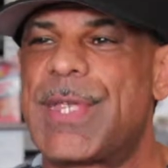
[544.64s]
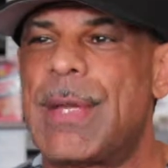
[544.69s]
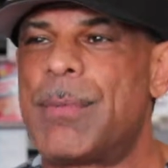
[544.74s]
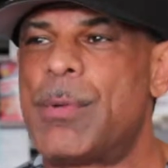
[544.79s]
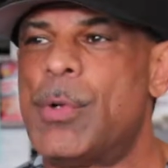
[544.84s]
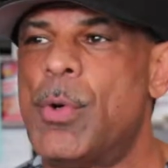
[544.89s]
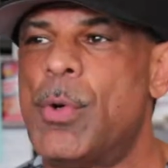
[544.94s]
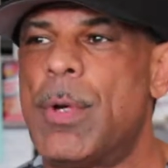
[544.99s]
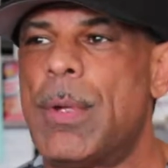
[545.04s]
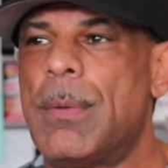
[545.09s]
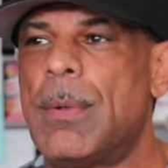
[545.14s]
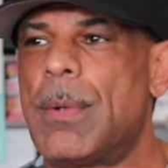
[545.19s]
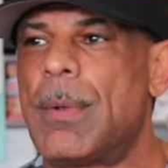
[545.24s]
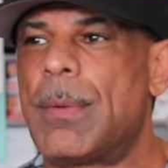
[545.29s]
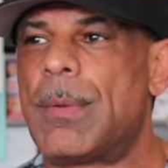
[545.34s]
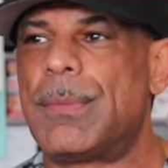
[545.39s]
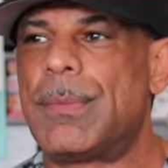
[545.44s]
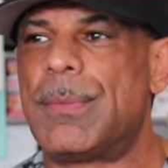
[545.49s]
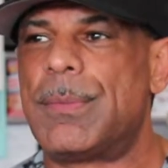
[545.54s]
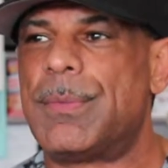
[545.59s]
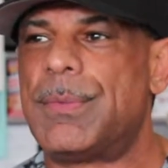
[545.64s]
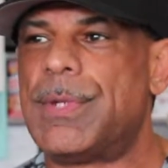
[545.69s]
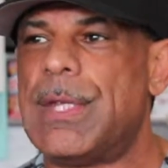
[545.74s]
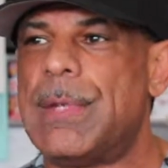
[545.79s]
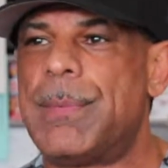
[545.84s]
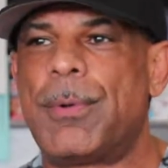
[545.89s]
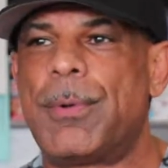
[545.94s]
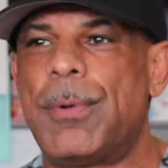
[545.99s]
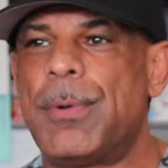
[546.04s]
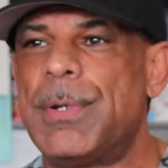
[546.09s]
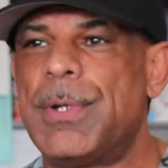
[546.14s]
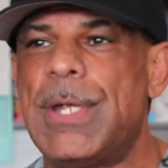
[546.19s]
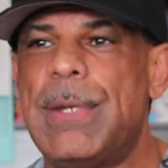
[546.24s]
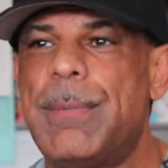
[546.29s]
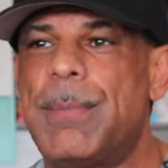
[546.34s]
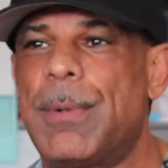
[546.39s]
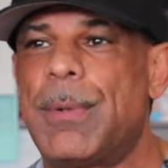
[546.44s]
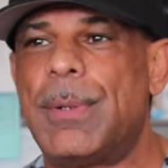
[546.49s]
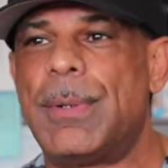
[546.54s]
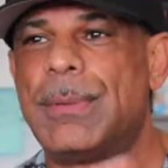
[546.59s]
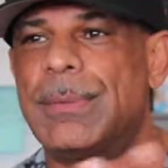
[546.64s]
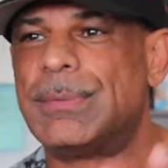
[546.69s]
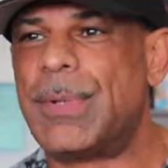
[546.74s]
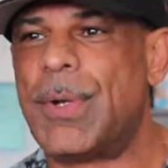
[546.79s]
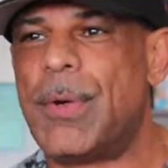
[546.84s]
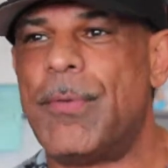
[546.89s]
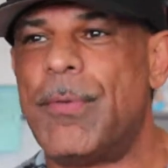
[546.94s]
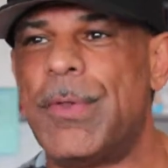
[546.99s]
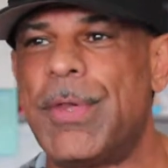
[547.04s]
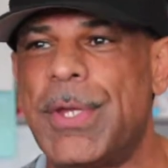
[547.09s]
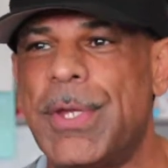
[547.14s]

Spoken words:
kept going deeper and deeper over